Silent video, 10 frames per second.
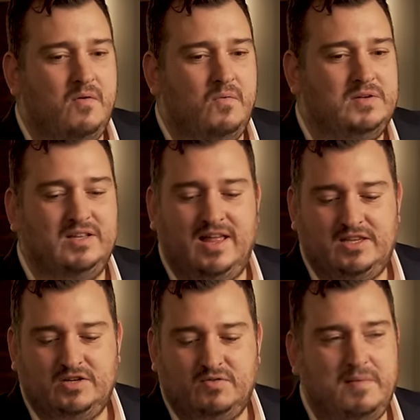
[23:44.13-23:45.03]
we still had
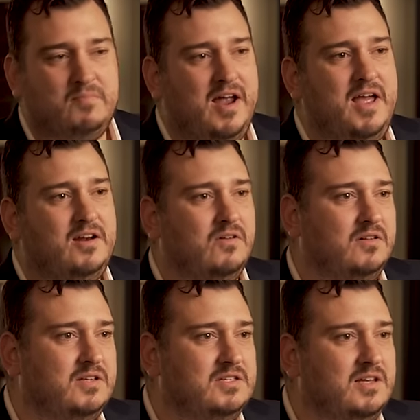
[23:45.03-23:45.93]
this great brand
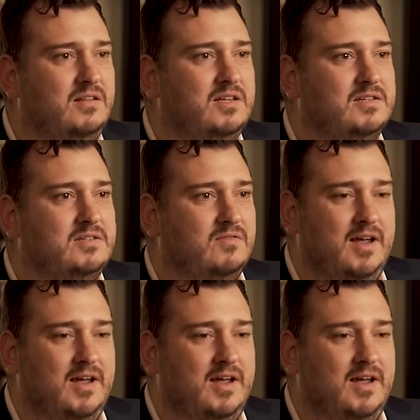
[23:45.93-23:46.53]
called Consultus, mm-hmm.